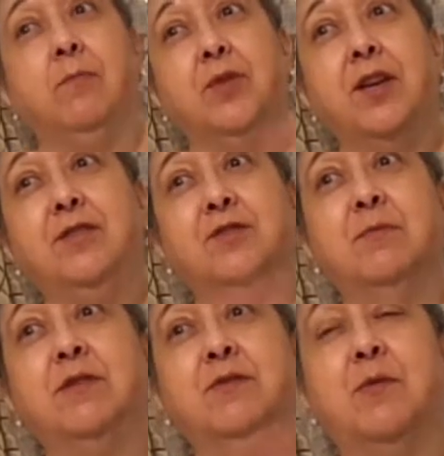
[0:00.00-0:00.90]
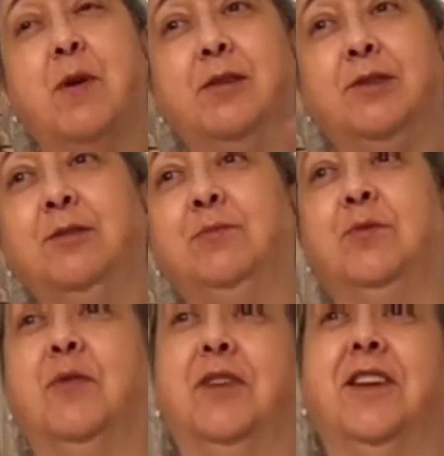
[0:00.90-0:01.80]
Thank you so much for watching.
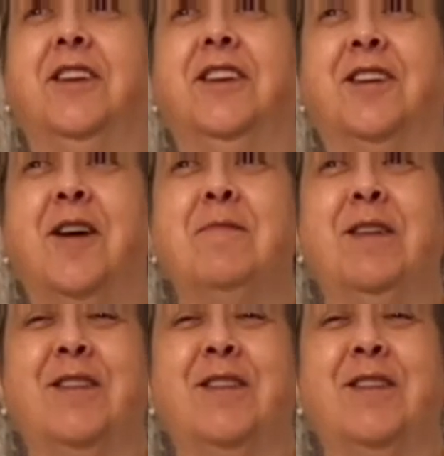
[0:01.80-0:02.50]
Don't forget to hit comment,